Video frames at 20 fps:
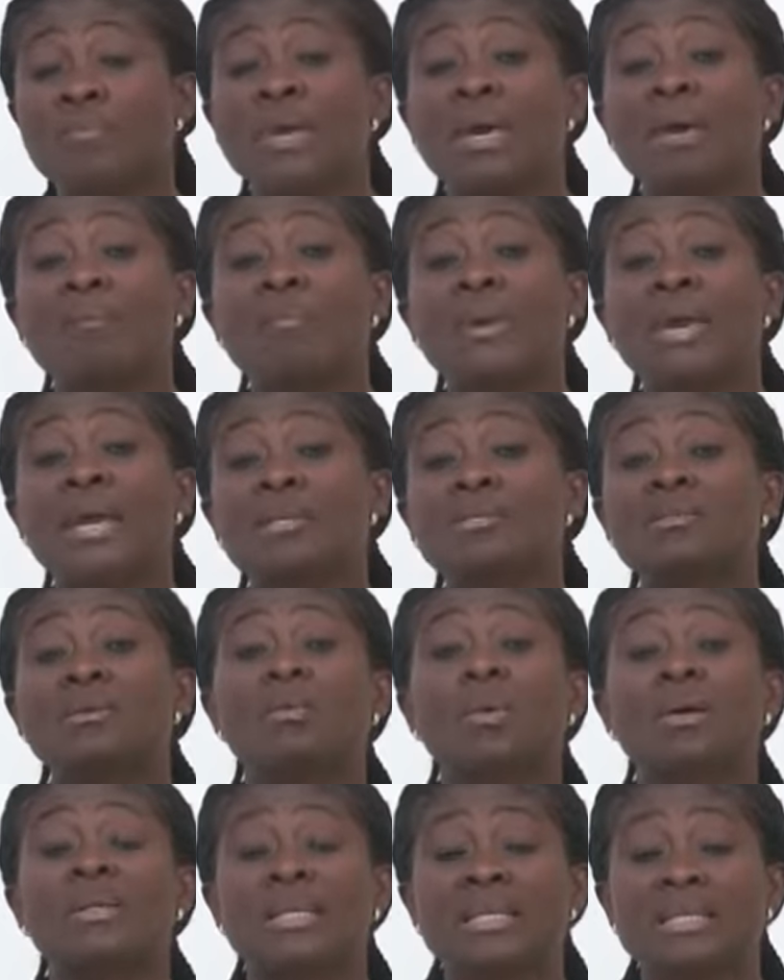And based
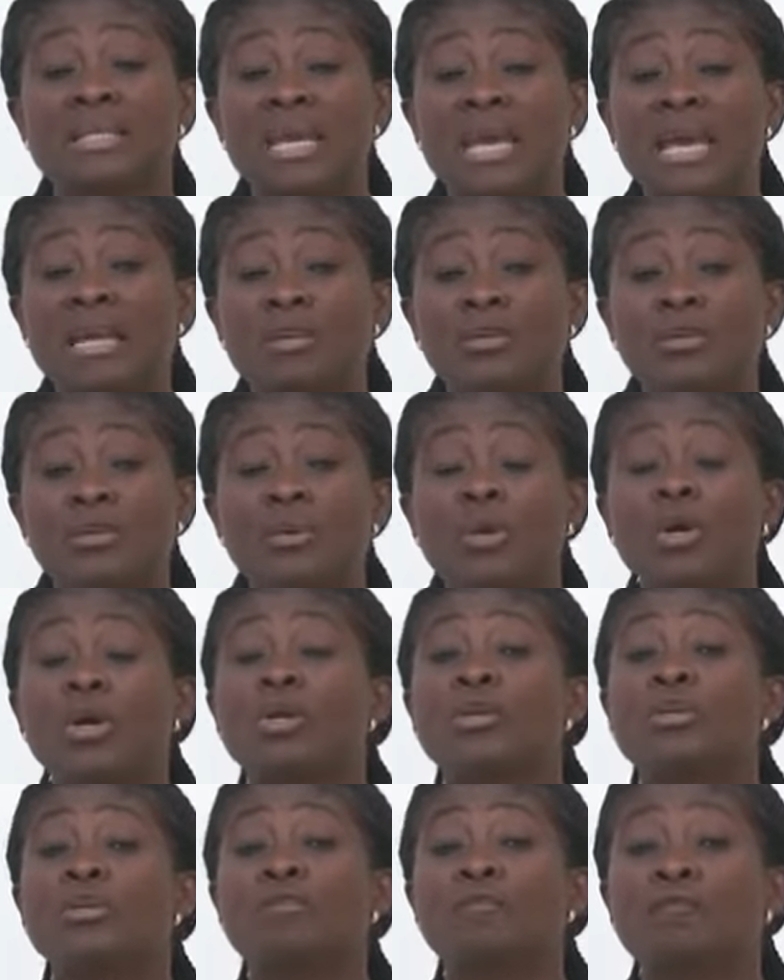on what they tell you,
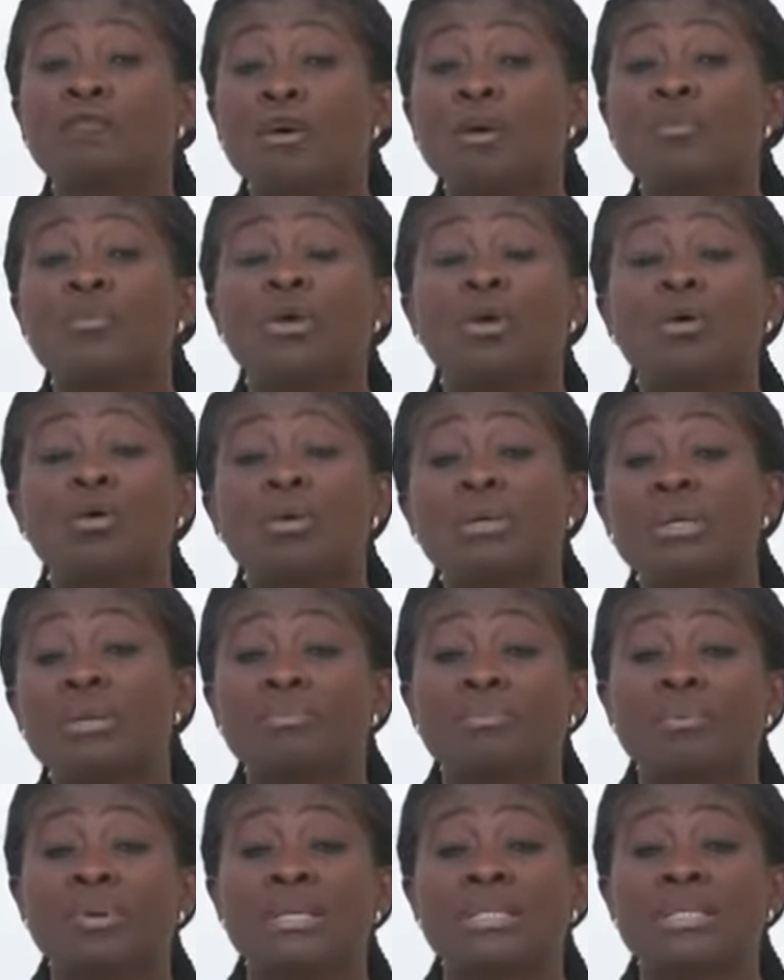you form your own
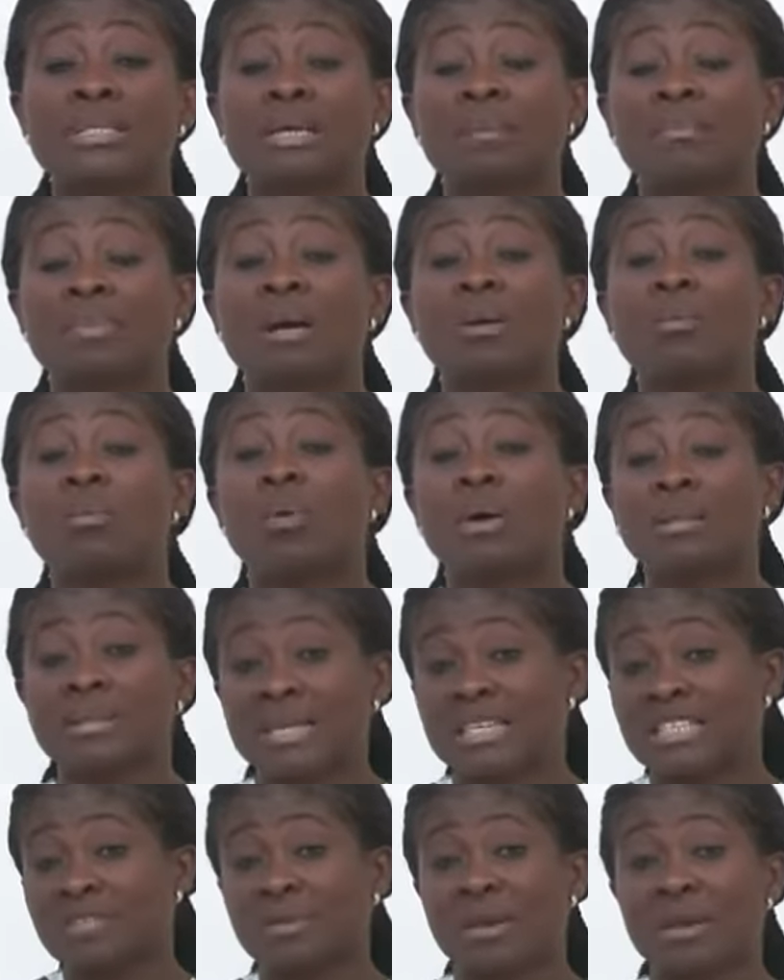impression about what
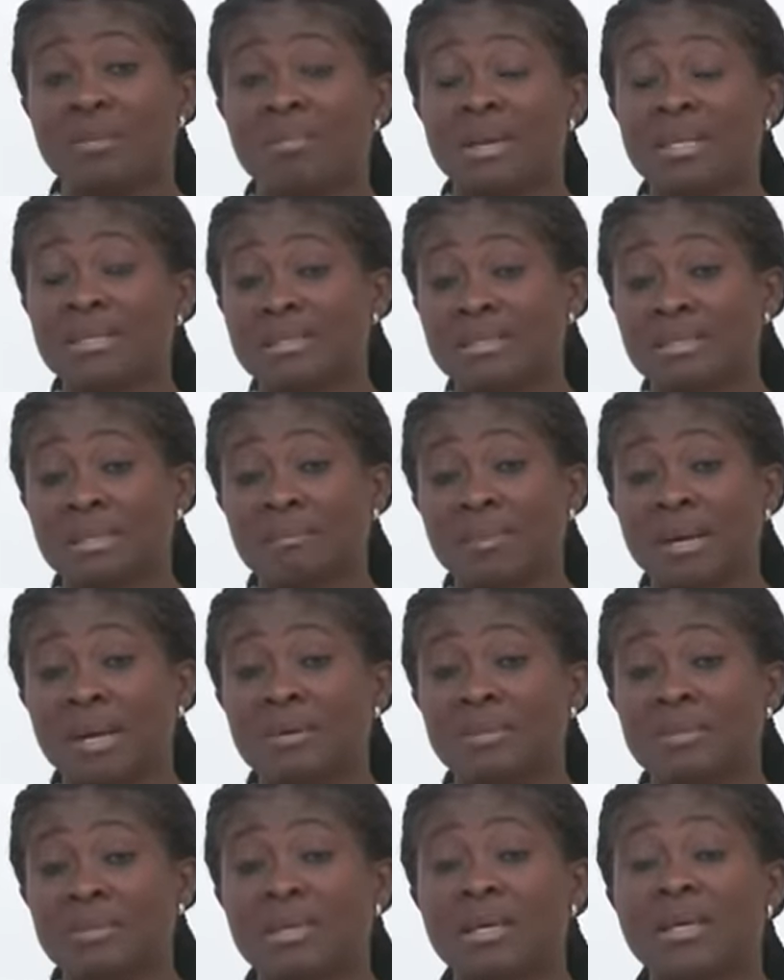the experiment is
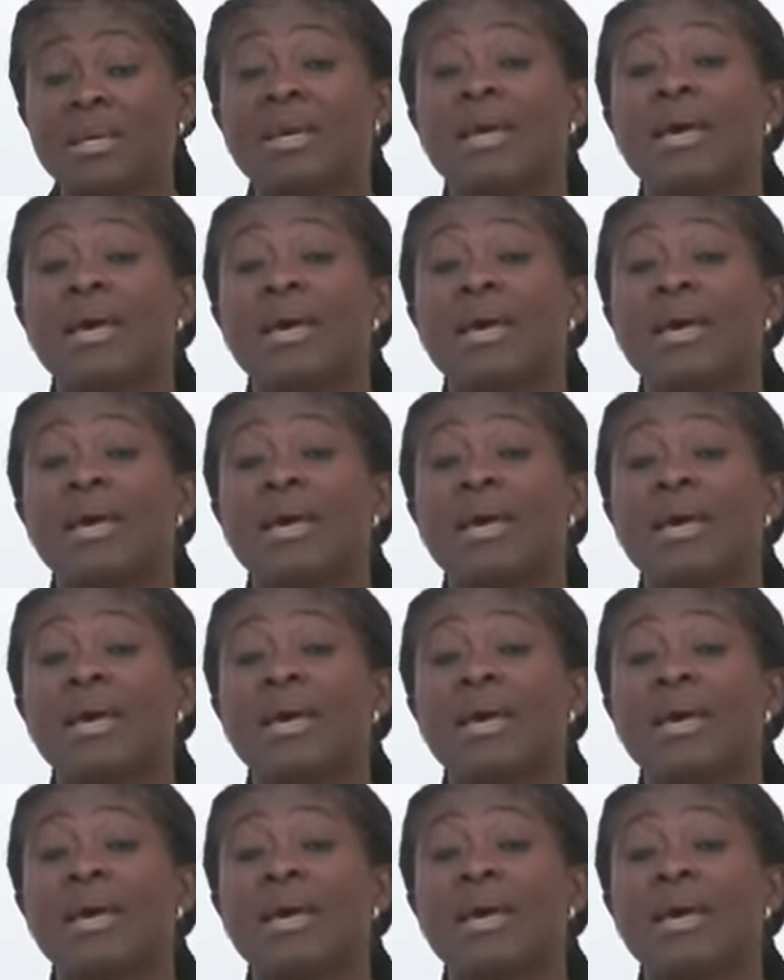about.